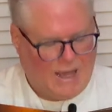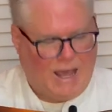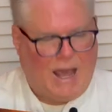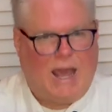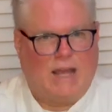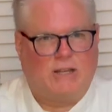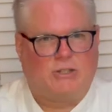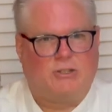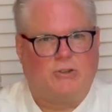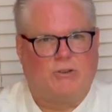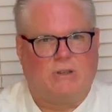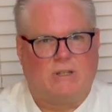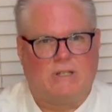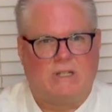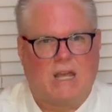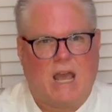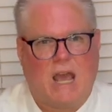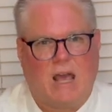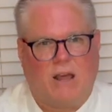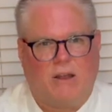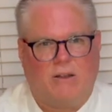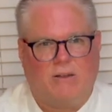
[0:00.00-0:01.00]
As you can
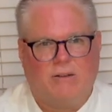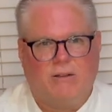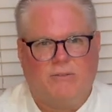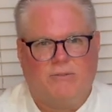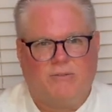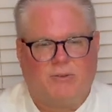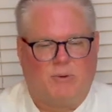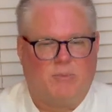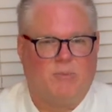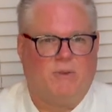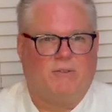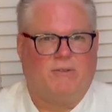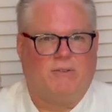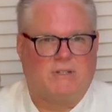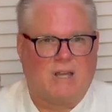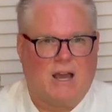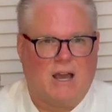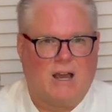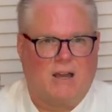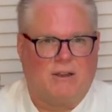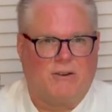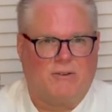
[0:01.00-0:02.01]
tell from the
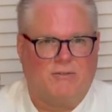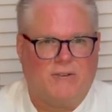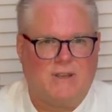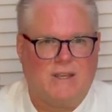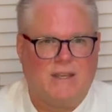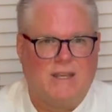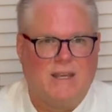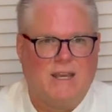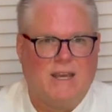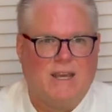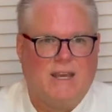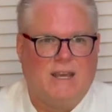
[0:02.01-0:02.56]
photography,